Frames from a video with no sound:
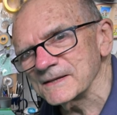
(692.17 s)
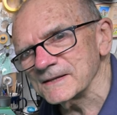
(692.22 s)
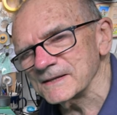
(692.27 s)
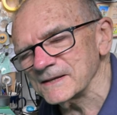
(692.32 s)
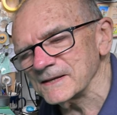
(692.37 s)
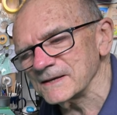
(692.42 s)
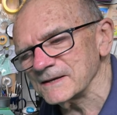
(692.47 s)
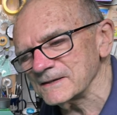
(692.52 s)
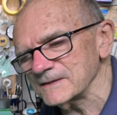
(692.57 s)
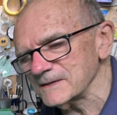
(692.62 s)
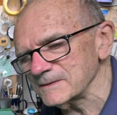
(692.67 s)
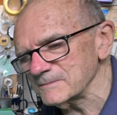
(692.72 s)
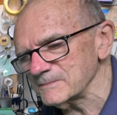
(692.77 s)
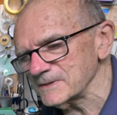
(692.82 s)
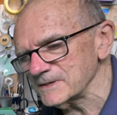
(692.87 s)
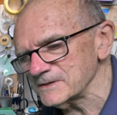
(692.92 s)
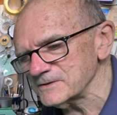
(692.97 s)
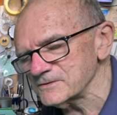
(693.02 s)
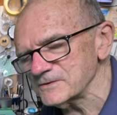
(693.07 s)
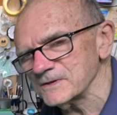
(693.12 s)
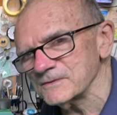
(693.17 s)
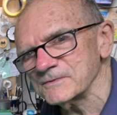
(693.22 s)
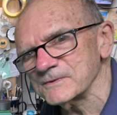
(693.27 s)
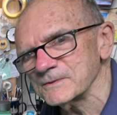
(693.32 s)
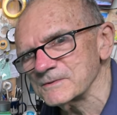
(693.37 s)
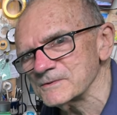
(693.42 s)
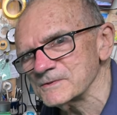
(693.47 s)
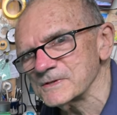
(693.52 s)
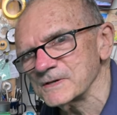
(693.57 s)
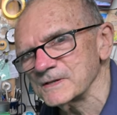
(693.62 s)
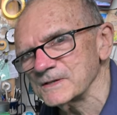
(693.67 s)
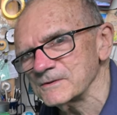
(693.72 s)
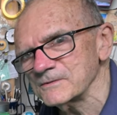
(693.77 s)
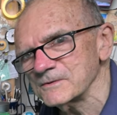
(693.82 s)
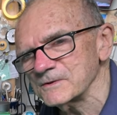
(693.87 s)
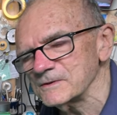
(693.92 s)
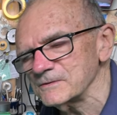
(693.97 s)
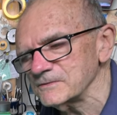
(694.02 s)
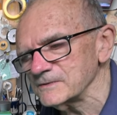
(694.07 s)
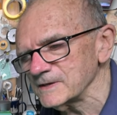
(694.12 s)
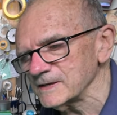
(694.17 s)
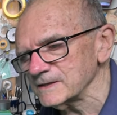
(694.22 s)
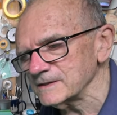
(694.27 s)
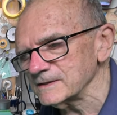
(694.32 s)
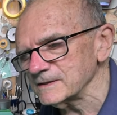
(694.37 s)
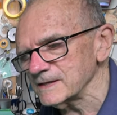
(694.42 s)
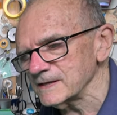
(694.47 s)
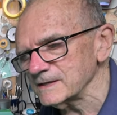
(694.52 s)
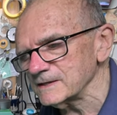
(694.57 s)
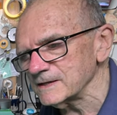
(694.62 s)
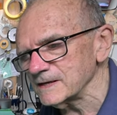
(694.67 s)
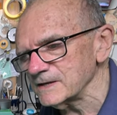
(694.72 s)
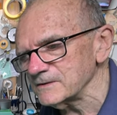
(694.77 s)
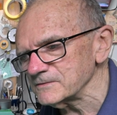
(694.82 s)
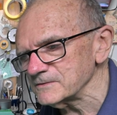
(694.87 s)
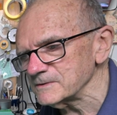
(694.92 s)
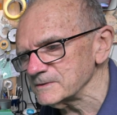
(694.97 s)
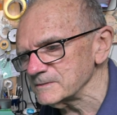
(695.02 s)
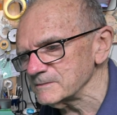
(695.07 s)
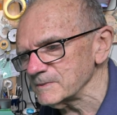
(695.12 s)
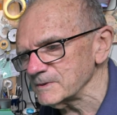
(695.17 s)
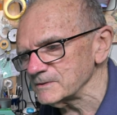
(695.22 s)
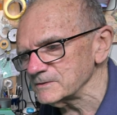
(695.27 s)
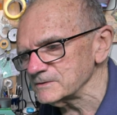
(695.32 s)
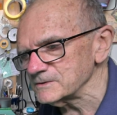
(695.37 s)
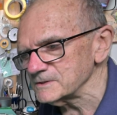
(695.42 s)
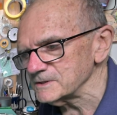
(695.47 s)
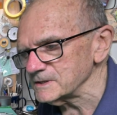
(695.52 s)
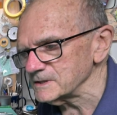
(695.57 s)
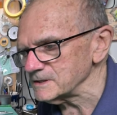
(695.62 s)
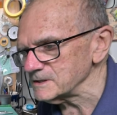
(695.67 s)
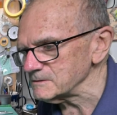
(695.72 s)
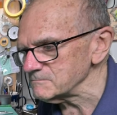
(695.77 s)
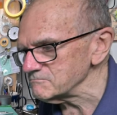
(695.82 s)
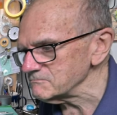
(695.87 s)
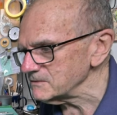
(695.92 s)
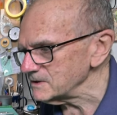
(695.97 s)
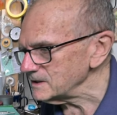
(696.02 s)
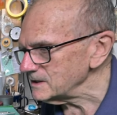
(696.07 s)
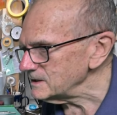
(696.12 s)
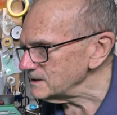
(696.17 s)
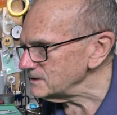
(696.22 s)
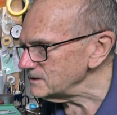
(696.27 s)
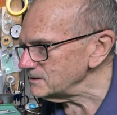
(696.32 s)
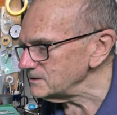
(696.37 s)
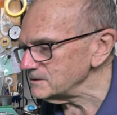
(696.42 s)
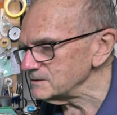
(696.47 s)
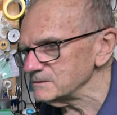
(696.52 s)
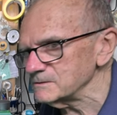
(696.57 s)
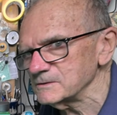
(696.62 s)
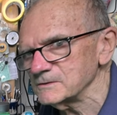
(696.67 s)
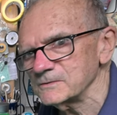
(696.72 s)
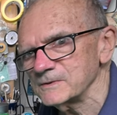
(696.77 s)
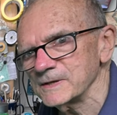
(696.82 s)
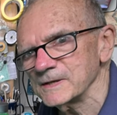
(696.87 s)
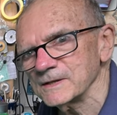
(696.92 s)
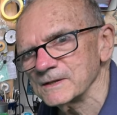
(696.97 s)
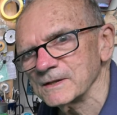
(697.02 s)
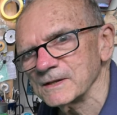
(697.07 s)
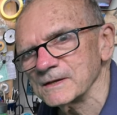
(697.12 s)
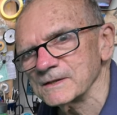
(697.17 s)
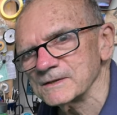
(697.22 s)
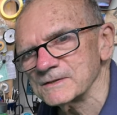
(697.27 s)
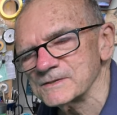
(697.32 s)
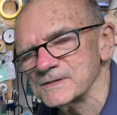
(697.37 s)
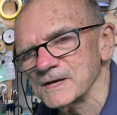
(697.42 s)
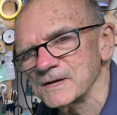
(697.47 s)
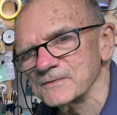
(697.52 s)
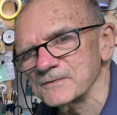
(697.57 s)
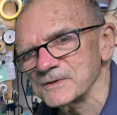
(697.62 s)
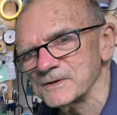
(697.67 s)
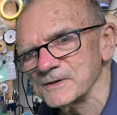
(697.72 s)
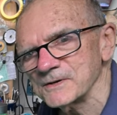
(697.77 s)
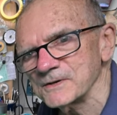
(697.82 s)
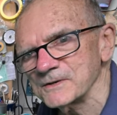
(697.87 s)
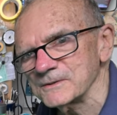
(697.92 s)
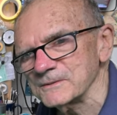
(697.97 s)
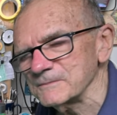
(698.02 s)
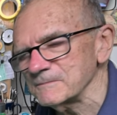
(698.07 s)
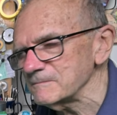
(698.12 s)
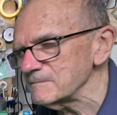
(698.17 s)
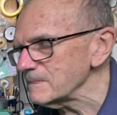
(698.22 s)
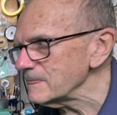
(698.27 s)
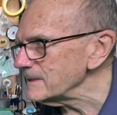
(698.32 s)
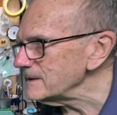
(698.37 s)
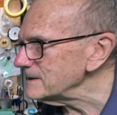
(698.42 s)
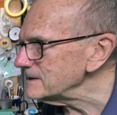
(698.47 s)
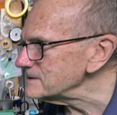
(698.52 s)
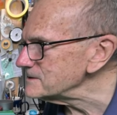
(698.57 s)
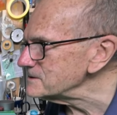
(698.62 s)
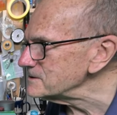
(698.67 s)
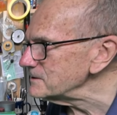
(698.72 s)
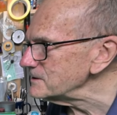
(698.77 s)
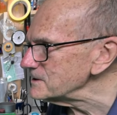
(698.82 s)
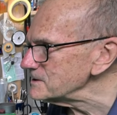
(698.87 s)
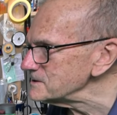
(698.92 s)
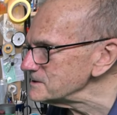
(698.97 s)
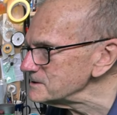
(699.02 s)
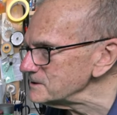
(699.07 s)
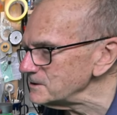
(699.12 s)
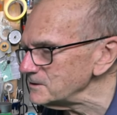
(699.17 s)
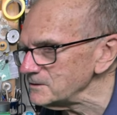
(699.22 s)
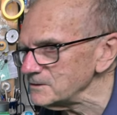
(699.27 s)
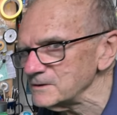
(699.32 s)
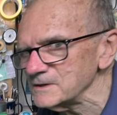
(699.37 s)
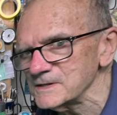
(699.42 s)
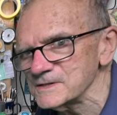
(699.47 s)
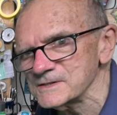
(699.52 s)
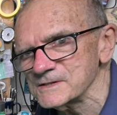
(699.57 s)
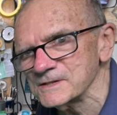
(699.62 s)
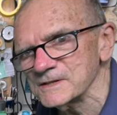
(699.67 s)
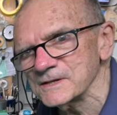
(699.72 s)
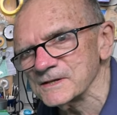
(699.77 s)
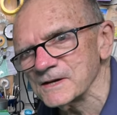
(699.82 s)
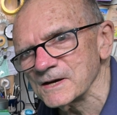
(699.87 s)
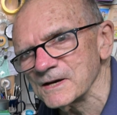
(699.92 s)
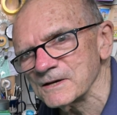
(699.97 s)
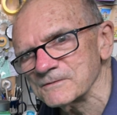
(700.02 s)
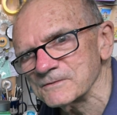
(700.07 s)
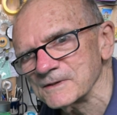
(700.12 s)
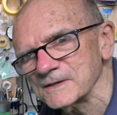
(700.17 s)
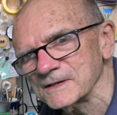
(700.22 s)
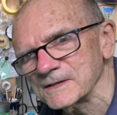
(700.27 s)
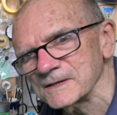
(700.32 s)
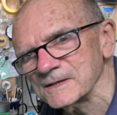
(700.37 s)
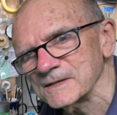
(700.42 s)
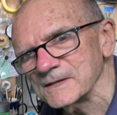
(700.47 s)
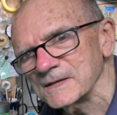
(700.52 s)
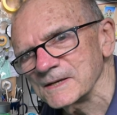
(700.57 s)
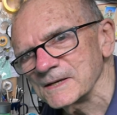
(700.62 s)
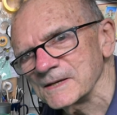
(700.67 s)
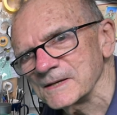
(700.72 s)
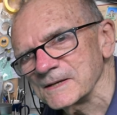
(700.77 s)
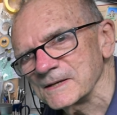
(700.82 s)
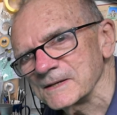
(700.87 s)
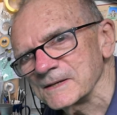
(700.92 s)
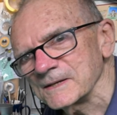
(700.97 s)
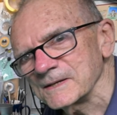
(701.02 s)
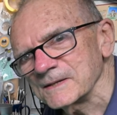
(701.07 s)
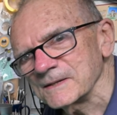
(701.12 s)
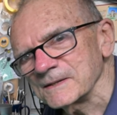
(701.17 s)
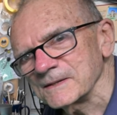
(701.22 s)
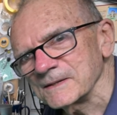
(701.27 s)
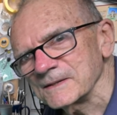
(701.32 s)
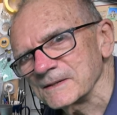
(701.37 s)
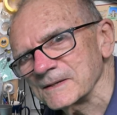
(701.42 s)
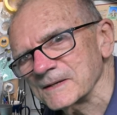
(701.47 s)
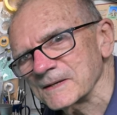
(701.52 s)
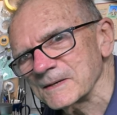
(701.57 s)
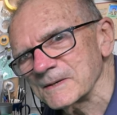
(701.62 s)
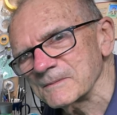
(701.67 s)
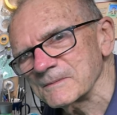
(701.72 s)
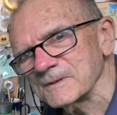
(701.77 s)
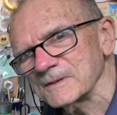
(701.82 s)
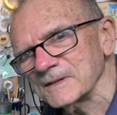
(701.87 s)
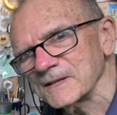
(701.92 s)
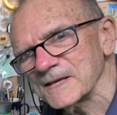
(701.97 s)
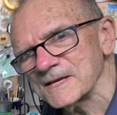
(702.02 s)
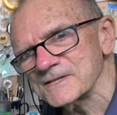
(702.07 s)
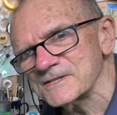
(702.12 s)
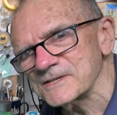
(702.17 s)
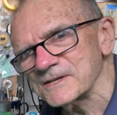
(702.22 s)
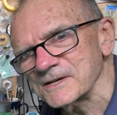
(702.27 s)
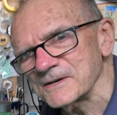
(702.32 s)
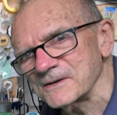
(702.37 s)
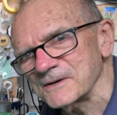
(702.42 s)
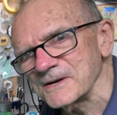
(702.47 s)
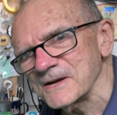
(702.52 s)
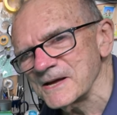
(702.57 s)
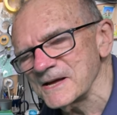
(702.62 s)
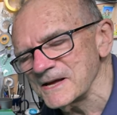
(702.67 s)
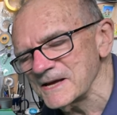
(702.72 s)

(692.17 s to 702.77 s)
Yeah, that big drift that was on the roof, that, that left about, uh, oh, 3 o'clock this afternoon. It sort of slowly slid off like a, like a glacier.